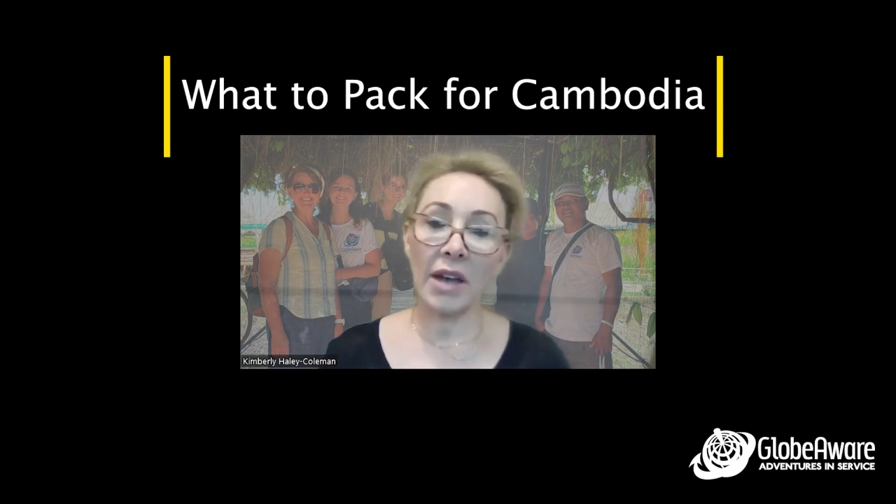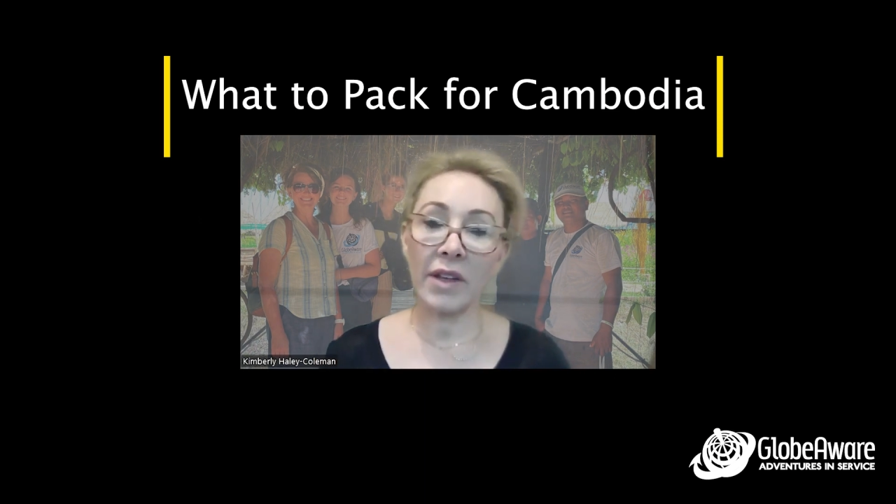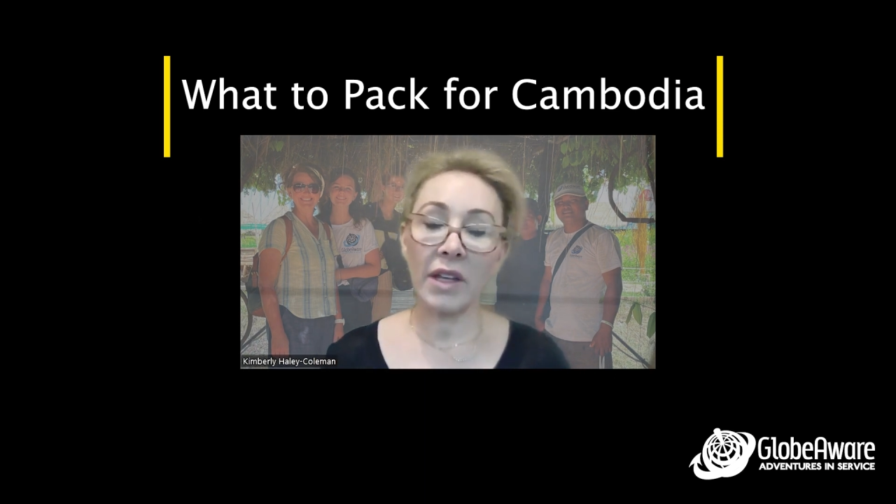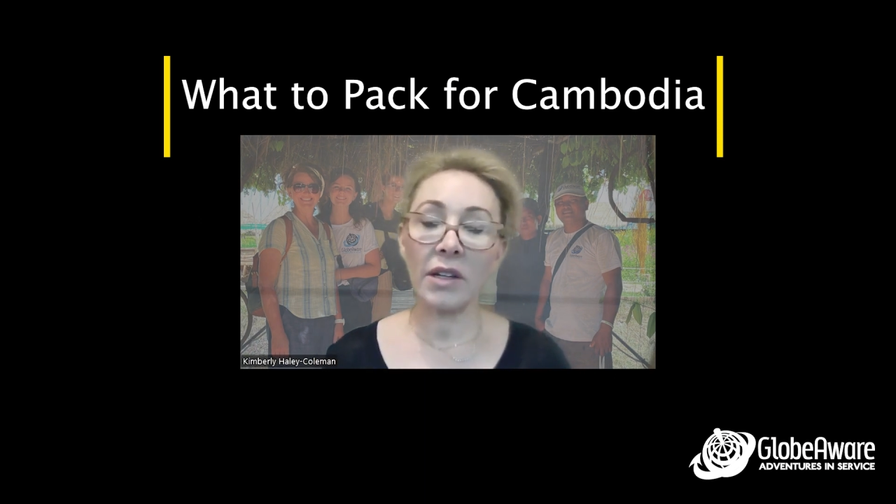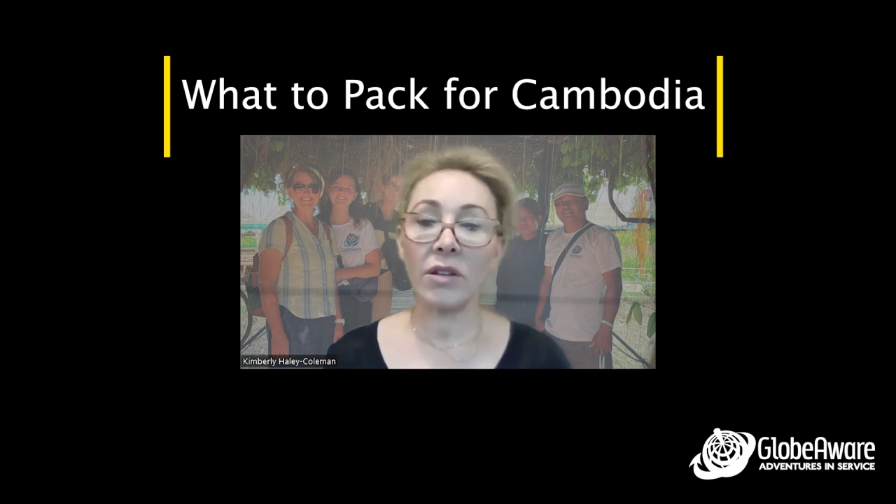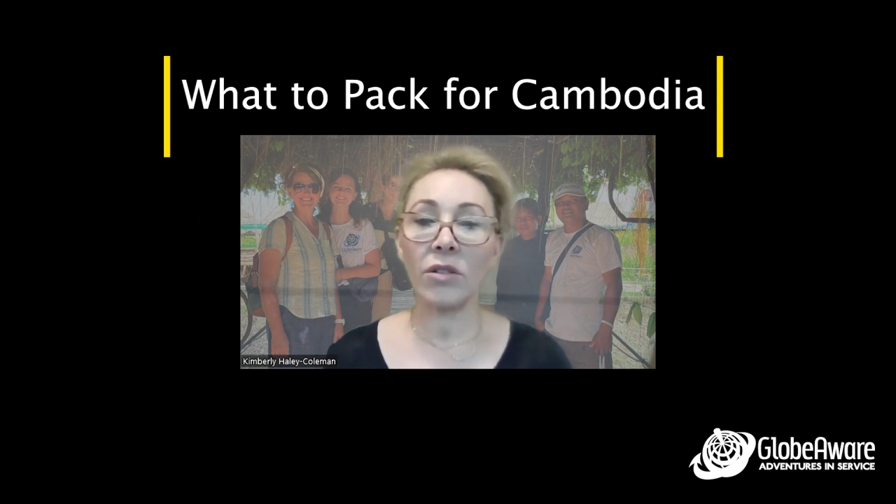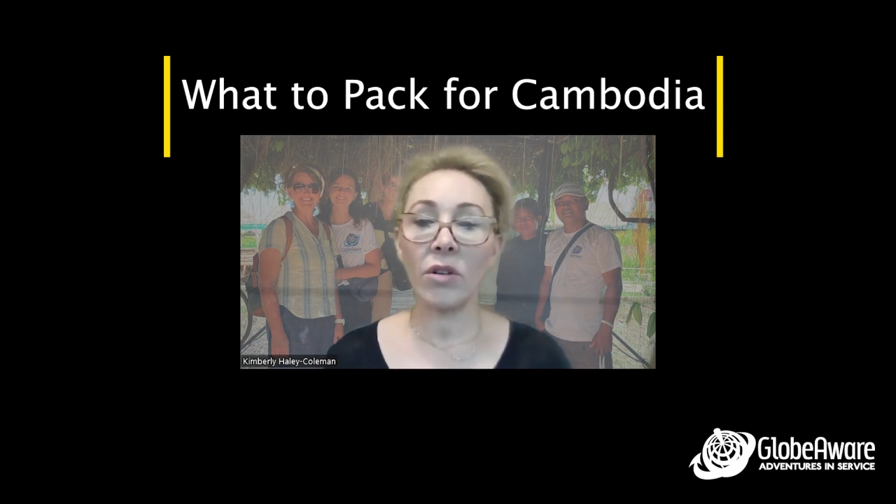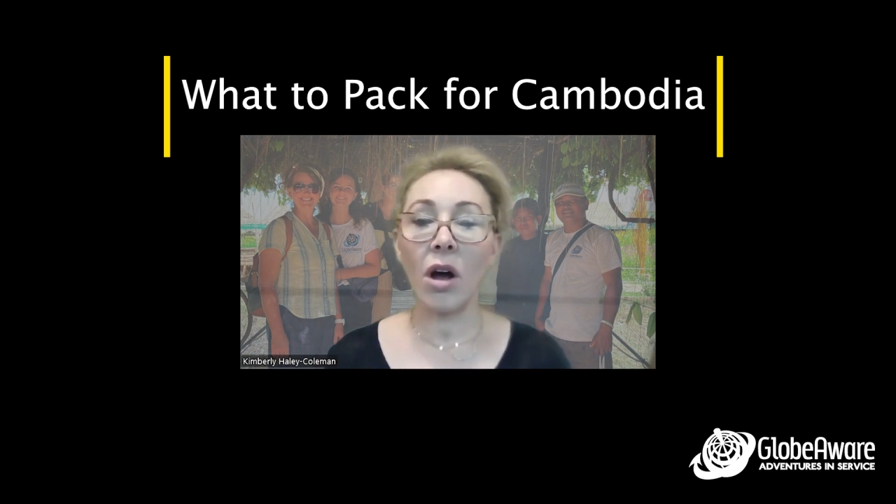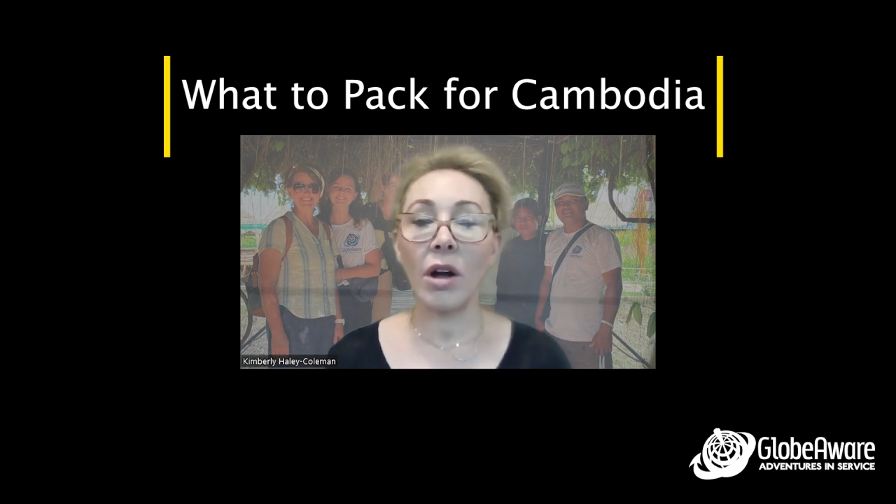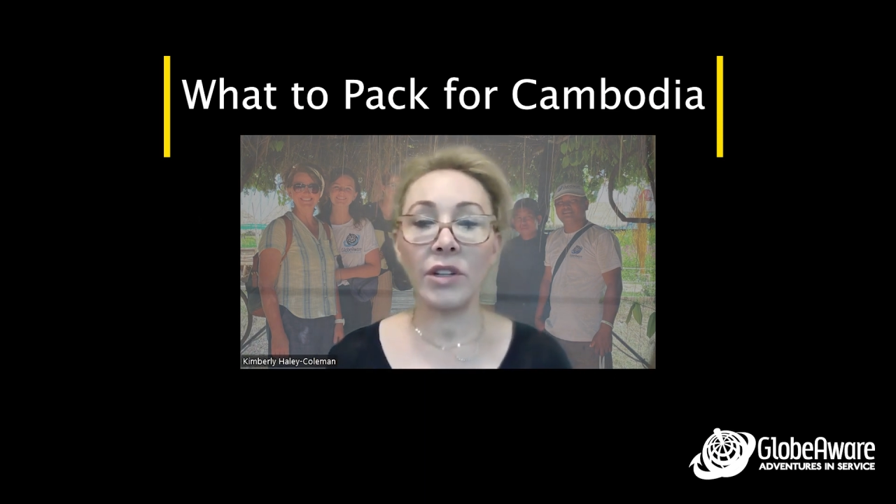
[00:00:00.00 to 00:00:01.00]
have it
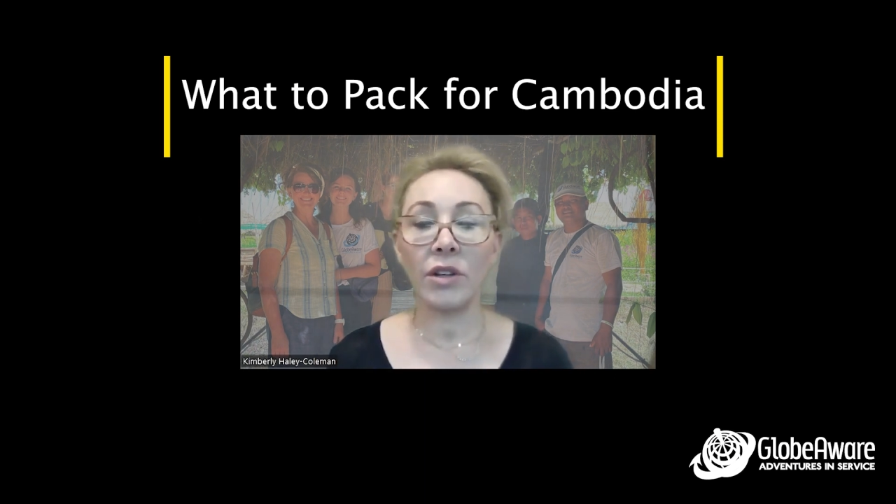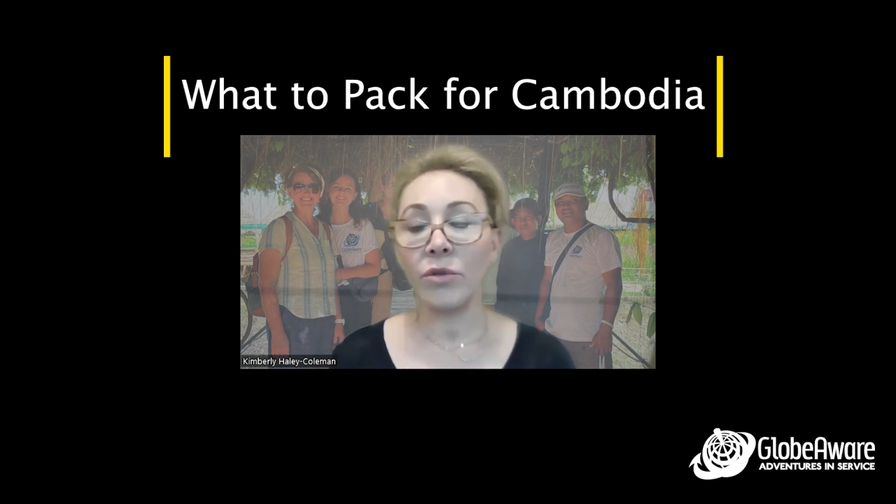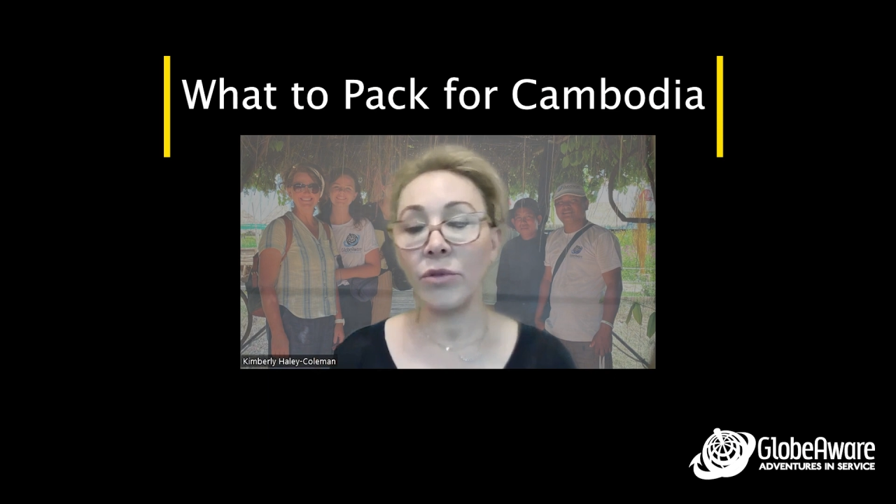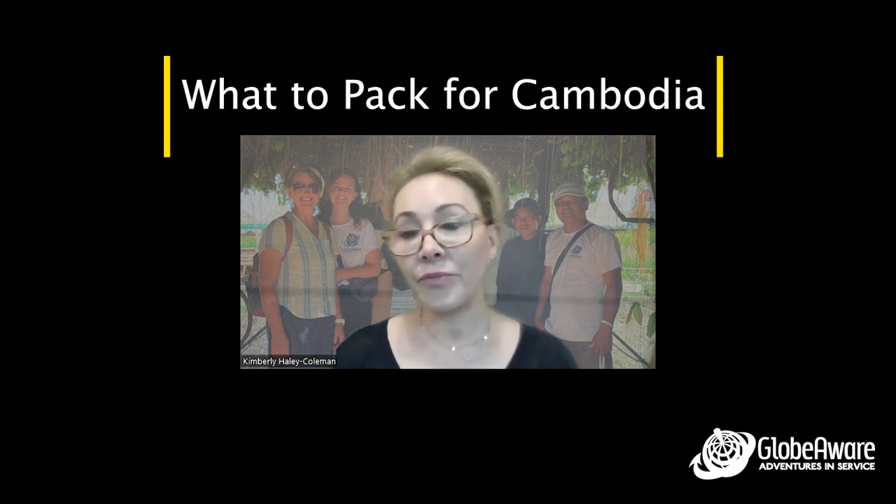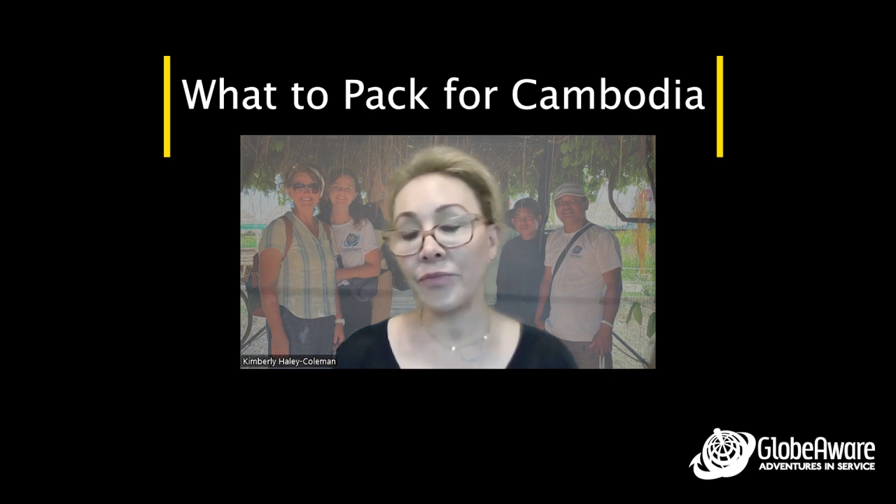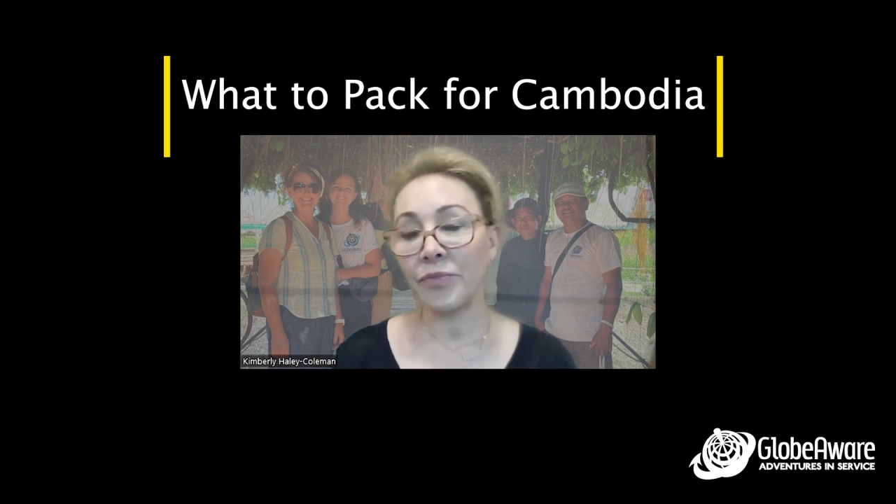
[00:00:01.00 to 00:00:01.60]
on you.